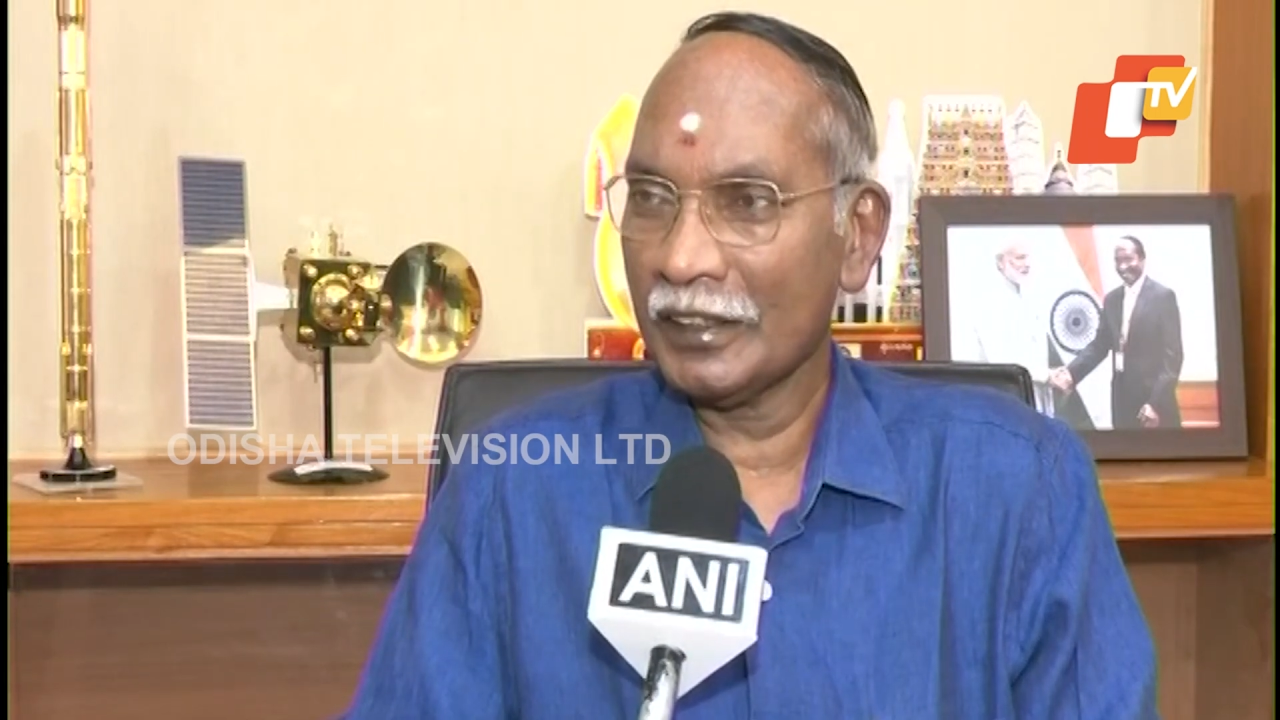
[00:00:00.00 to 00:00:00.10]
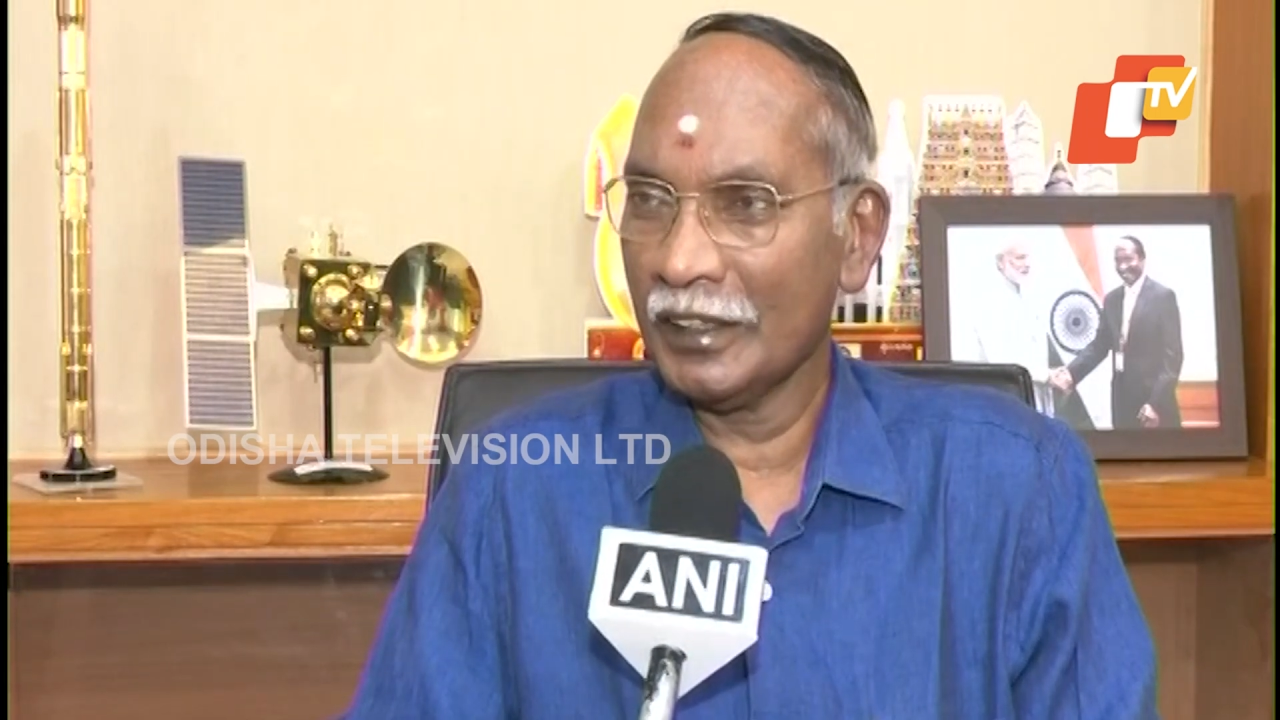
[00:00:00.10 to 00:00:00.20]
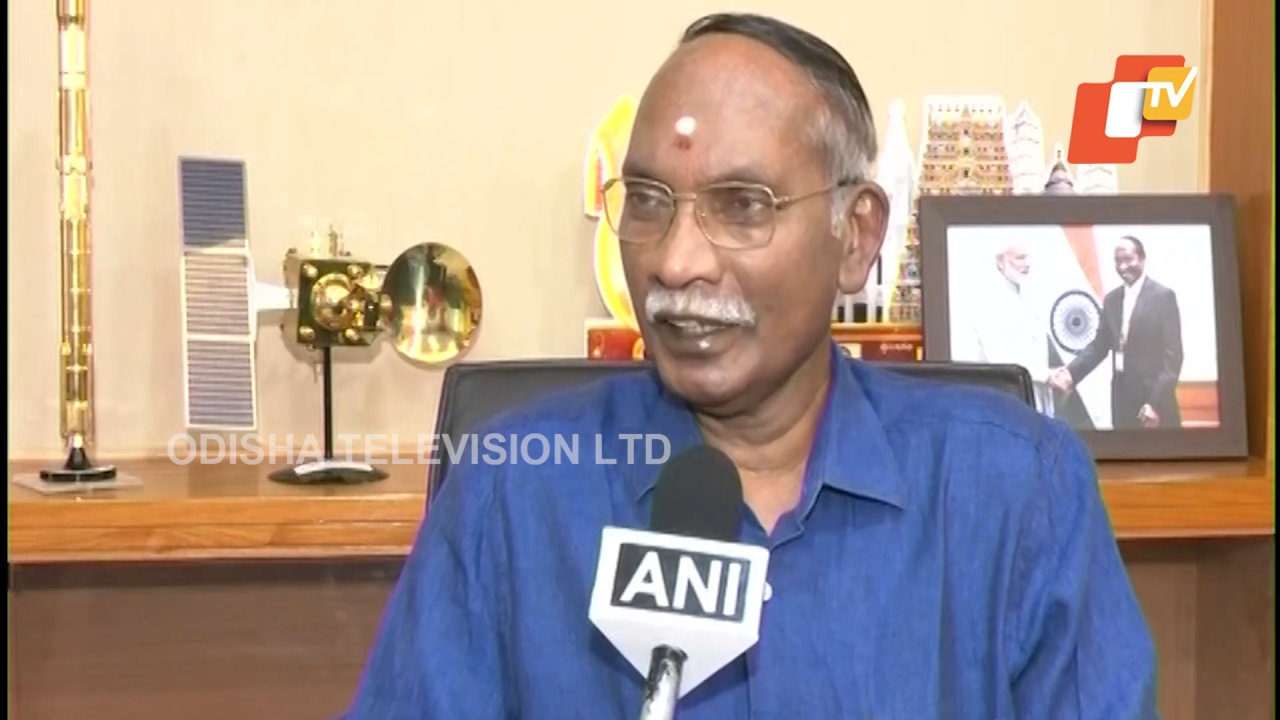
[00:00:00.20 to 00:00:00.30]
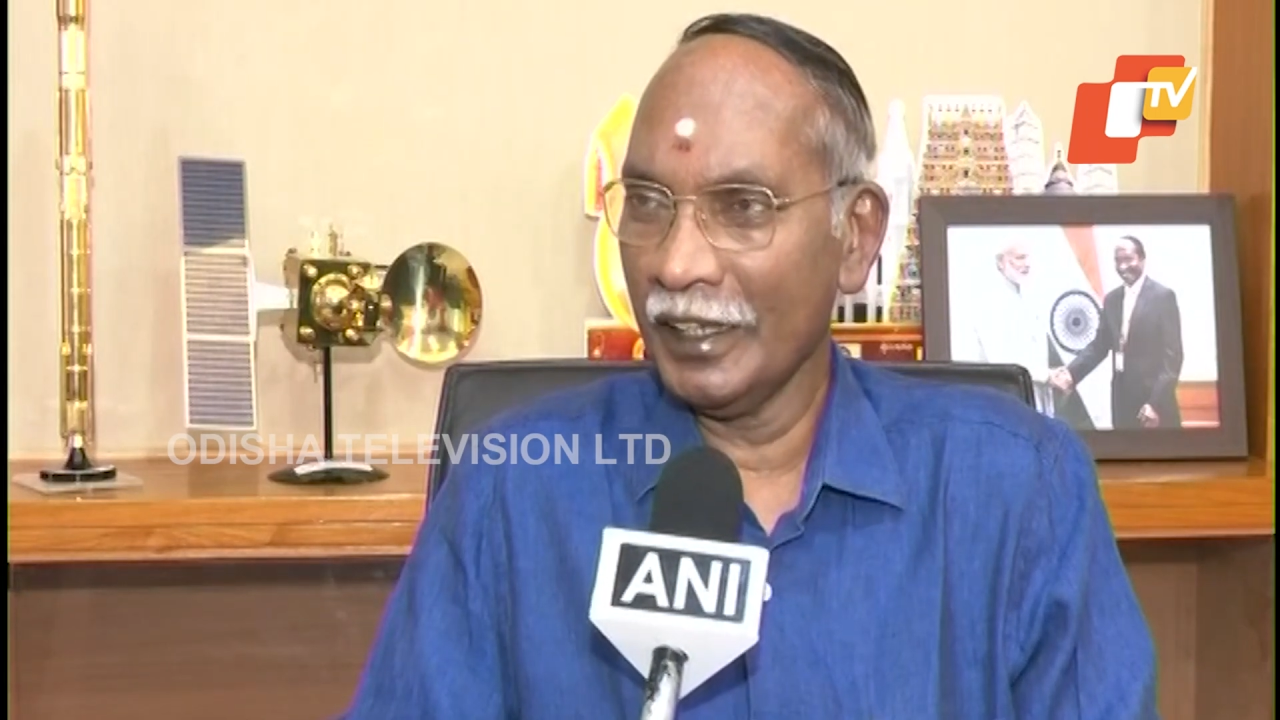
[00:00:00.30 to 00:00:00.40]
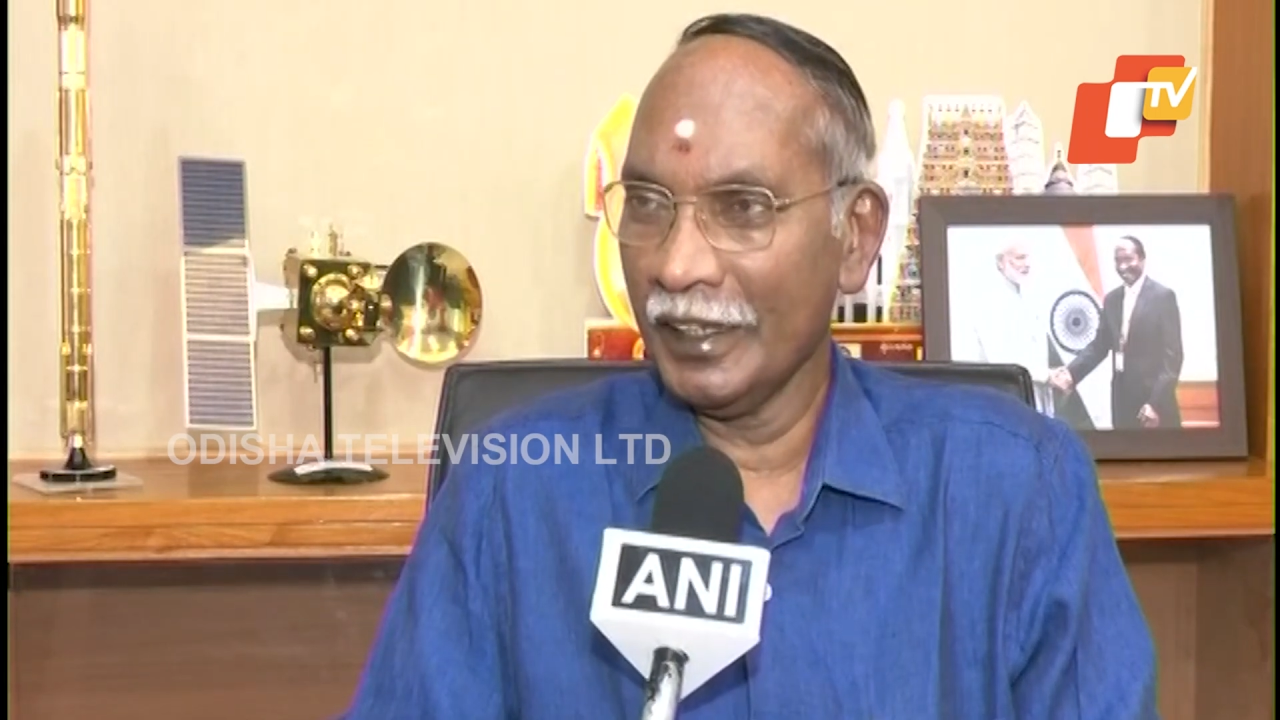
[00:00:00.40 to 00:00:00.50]

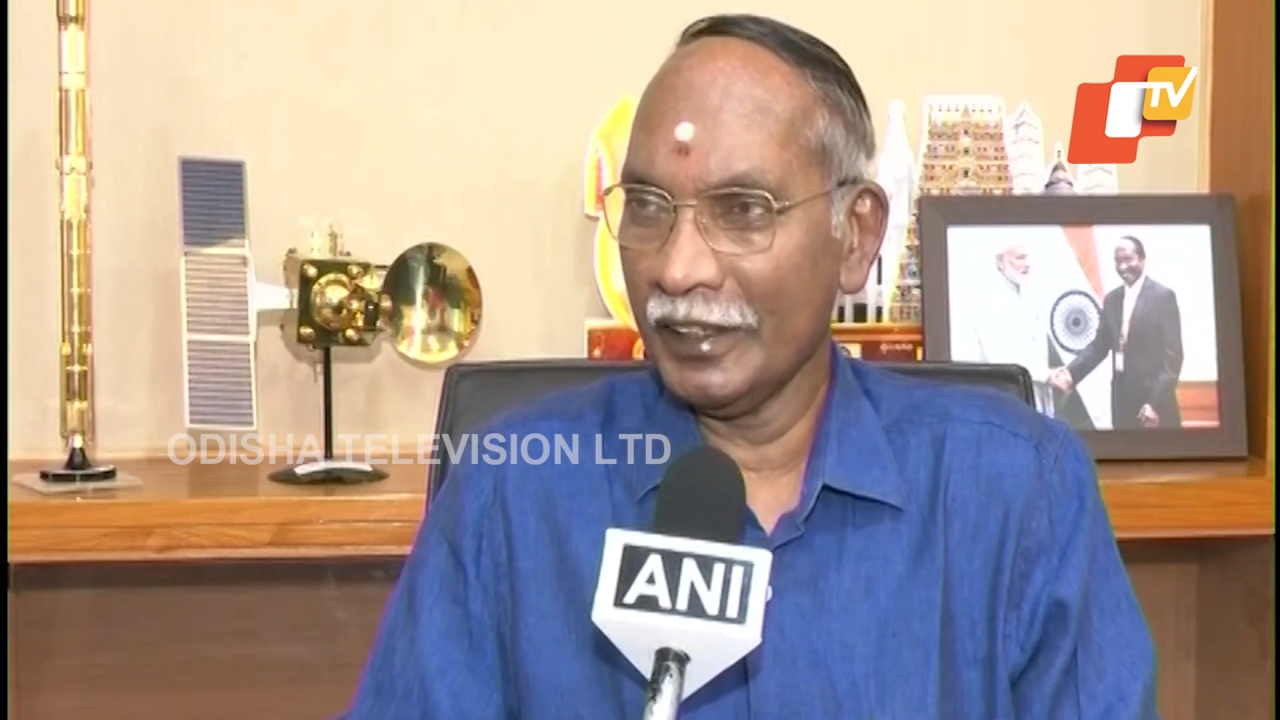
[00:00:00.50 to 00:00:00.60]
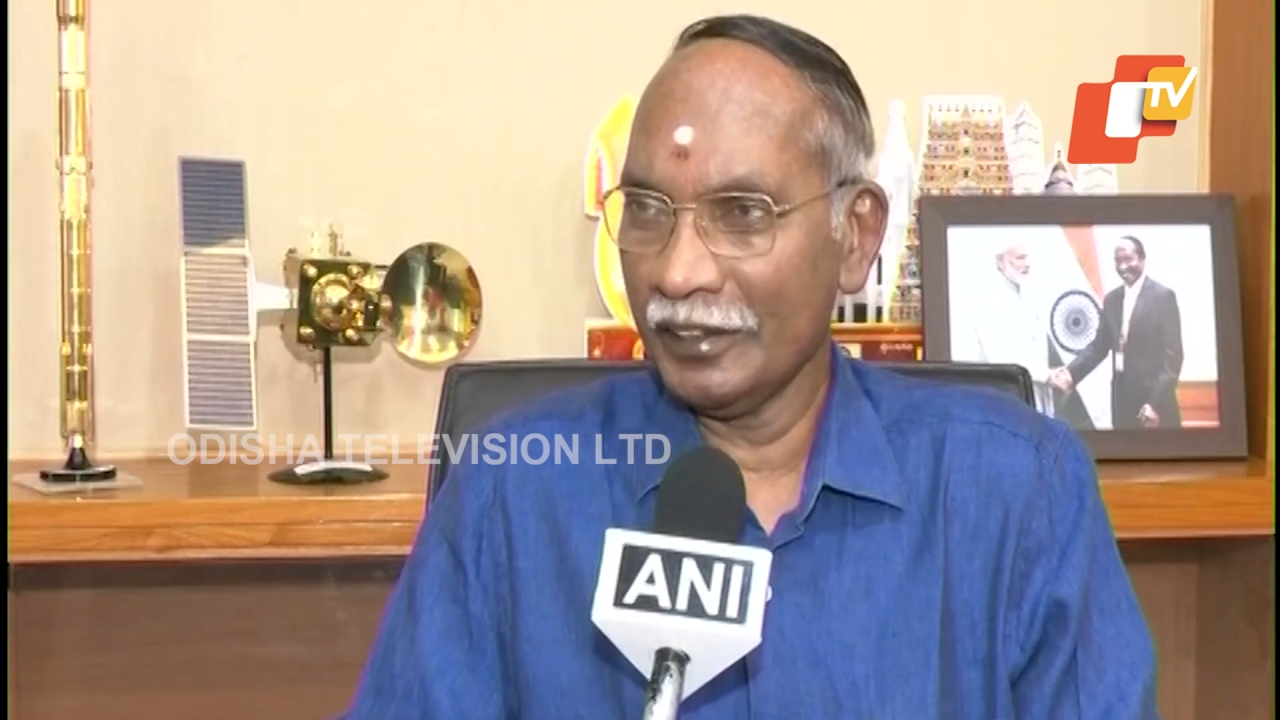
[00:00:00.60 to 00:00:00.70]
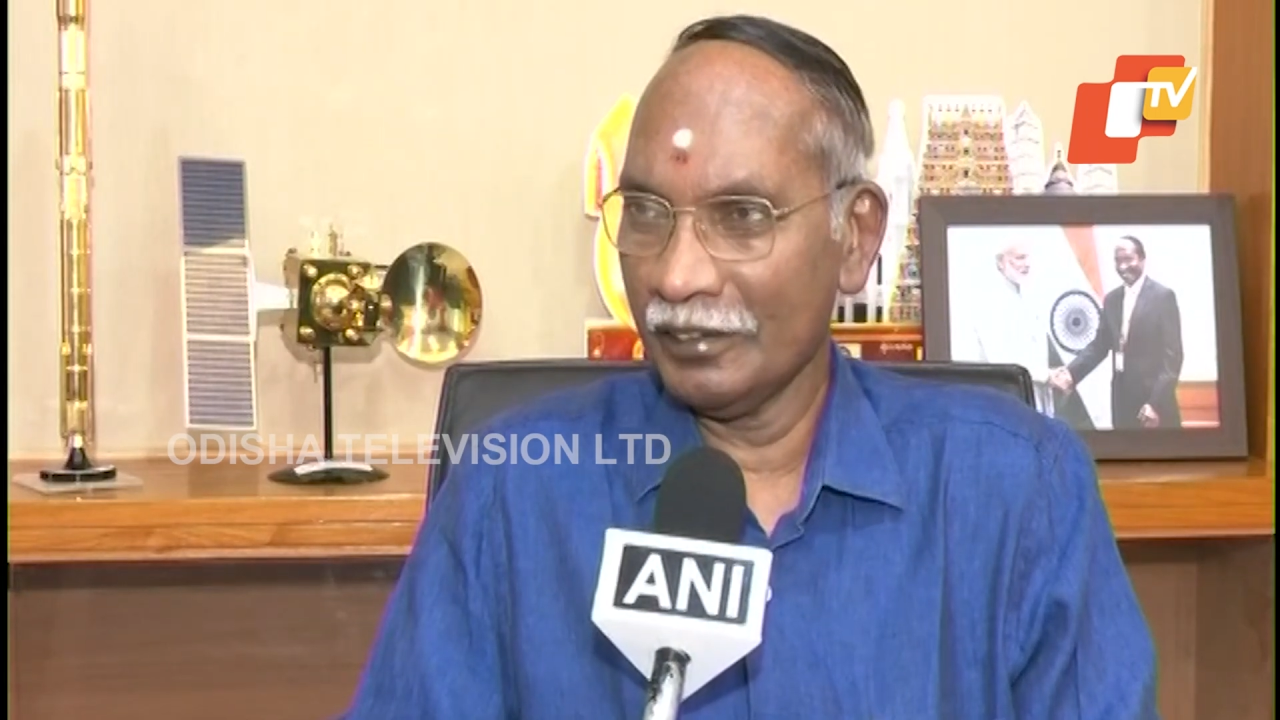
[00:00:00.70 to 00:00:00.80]
silly.